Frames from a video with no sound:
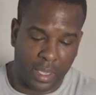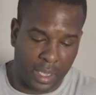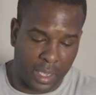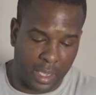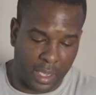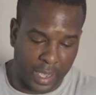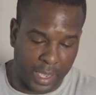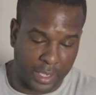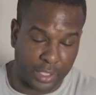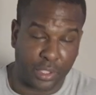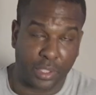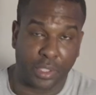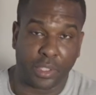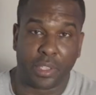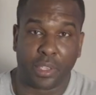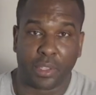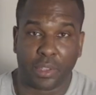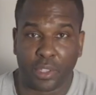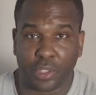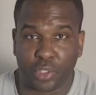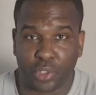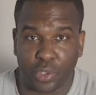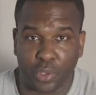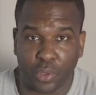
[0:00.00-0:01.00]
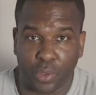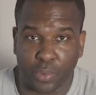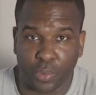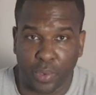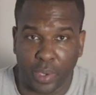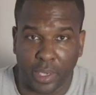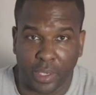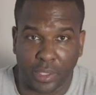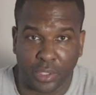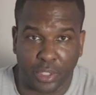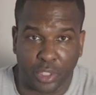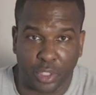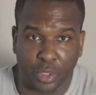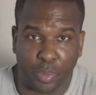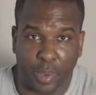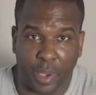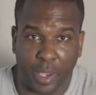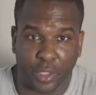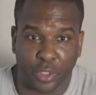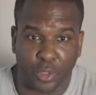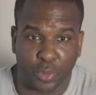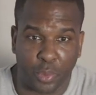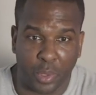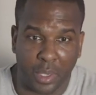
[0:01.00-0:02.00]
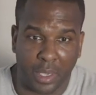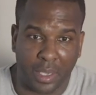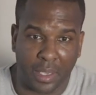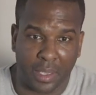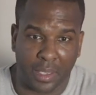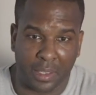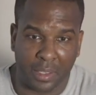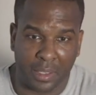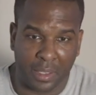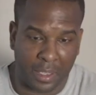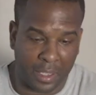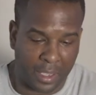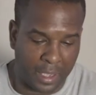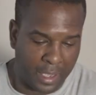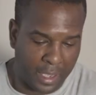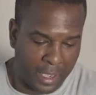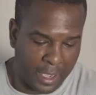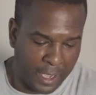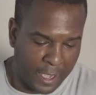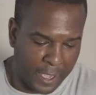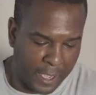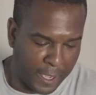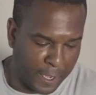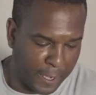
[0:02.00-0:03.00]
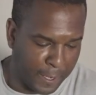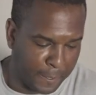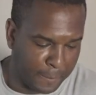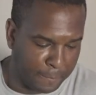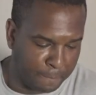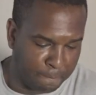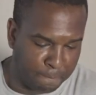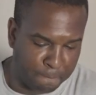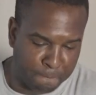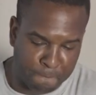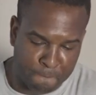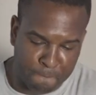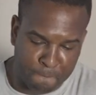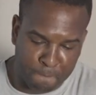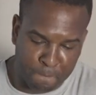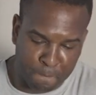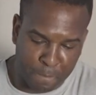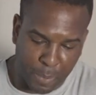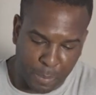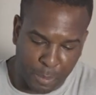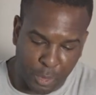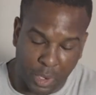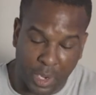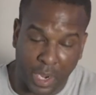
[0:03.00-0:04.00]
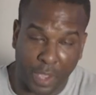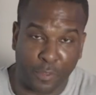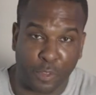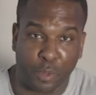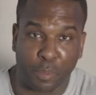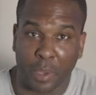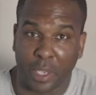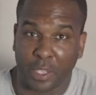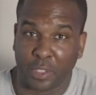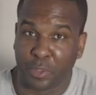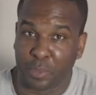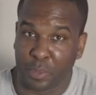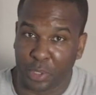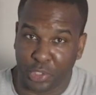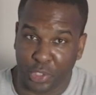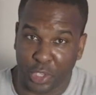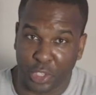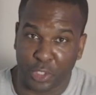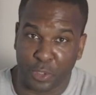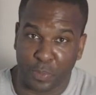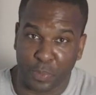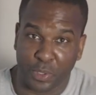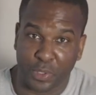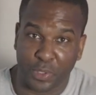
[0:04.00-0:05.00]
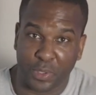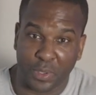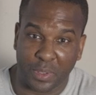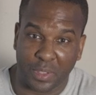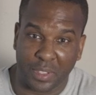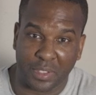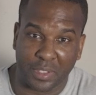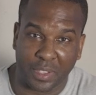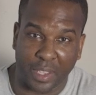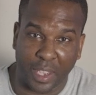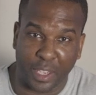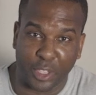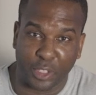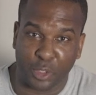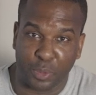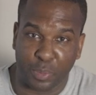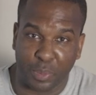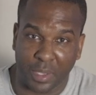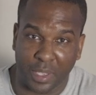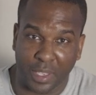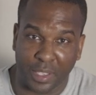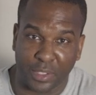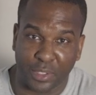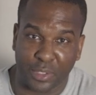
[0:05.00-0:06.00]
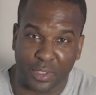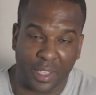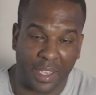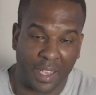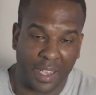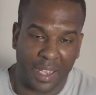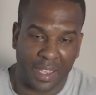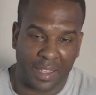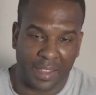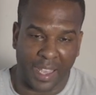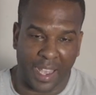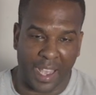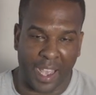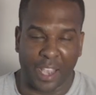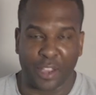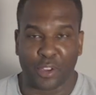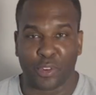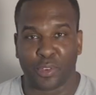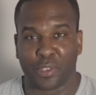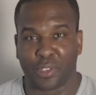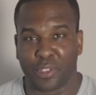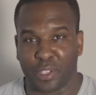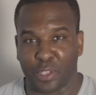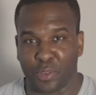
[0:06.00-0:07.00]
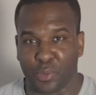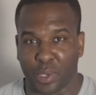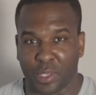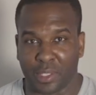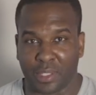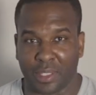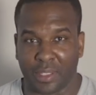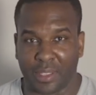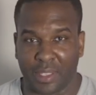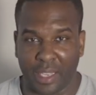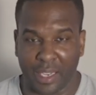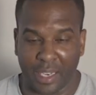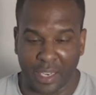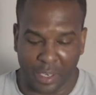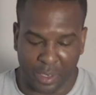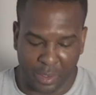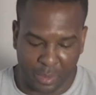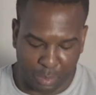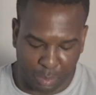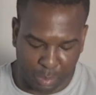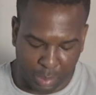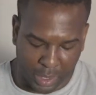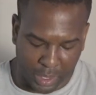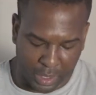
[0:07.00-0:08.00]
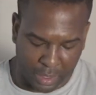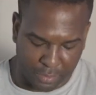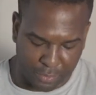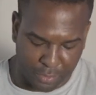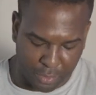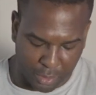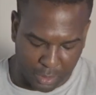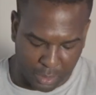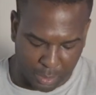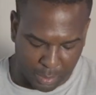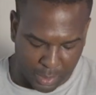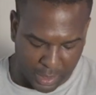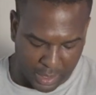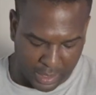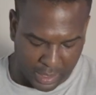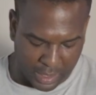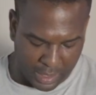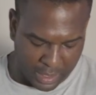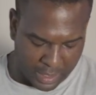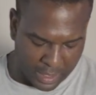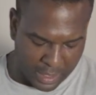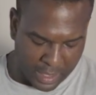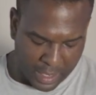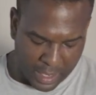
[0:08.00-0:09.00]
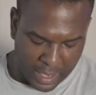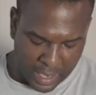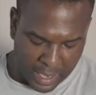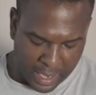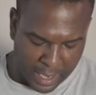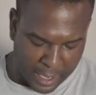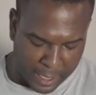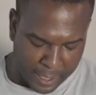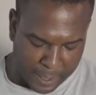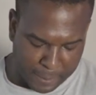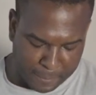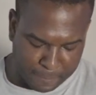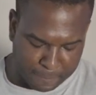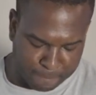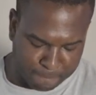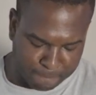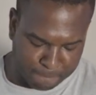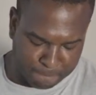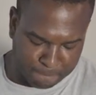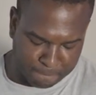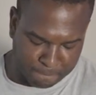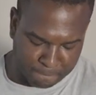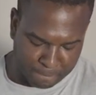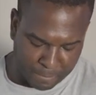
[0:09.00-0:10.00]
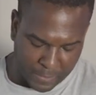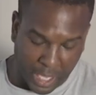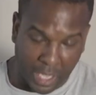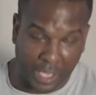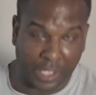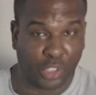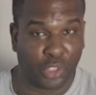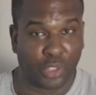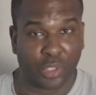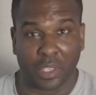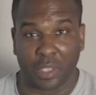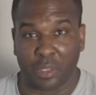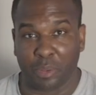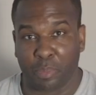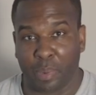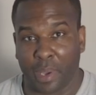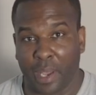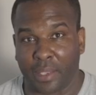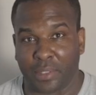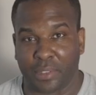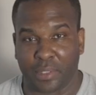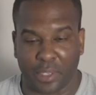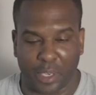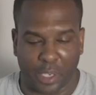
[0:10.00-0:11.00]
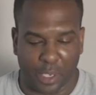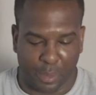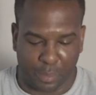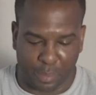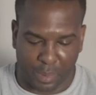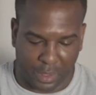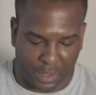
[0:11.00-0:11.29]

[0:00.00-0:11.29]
I actually took this to the range this past weekend. I'm going to have to make some adjustments to the sights because the accuracy wasn't there, but for the money, I just couldn't pass it up.